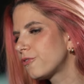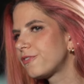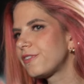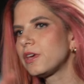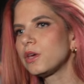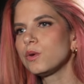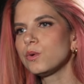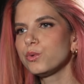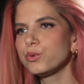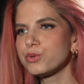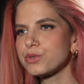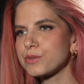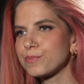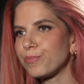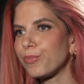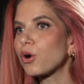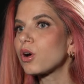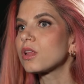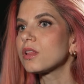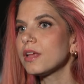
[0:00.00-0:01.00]
Views
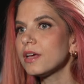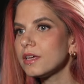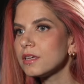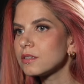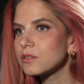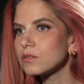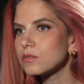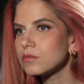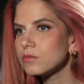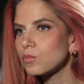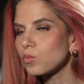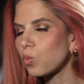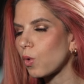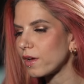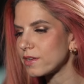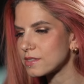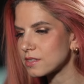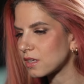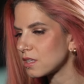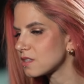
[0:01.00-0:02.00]
booklet yeah.
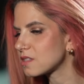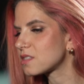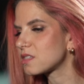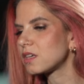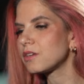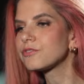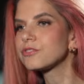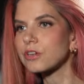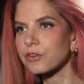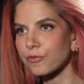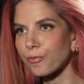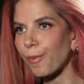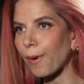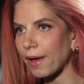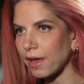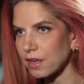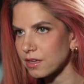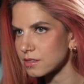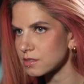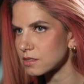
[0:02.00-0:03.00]
was conceived of
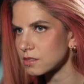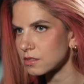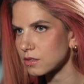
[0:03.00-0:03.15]
by his